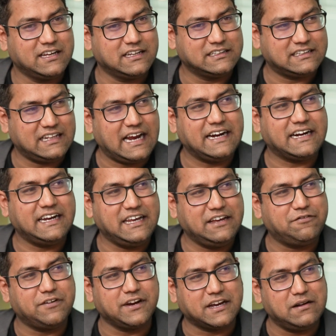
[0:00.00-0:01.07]

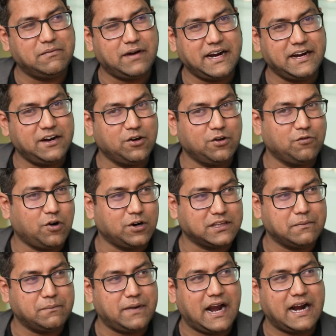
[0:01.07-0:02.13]
Slightly fickle-minded on what
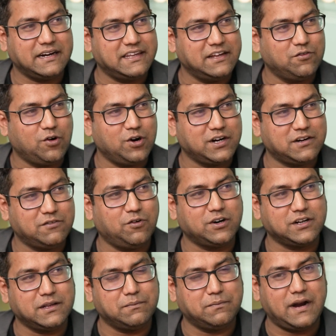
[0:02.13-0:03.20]
the brand they want,
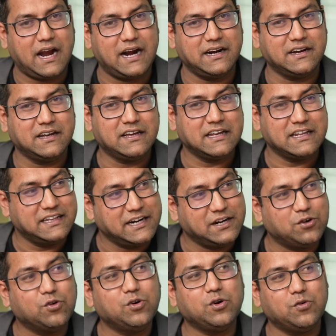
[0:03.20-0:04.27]
what the brand they
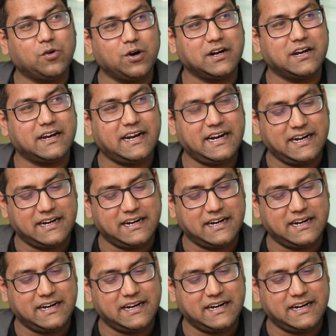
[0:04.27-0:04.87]
don't want, right?